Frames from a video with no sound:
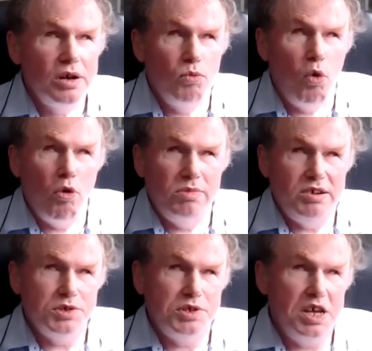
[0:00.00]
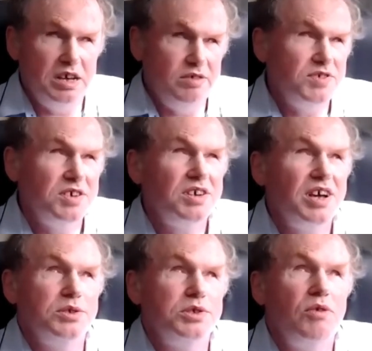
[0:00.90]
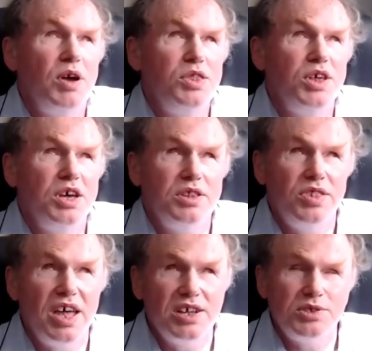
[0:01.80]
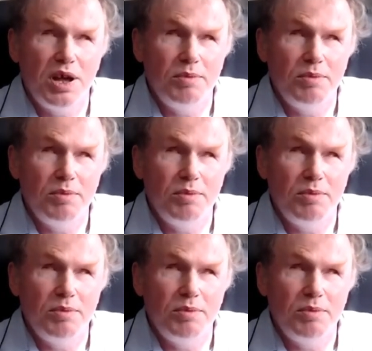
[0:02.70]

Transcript: warmly received. And so I think that that's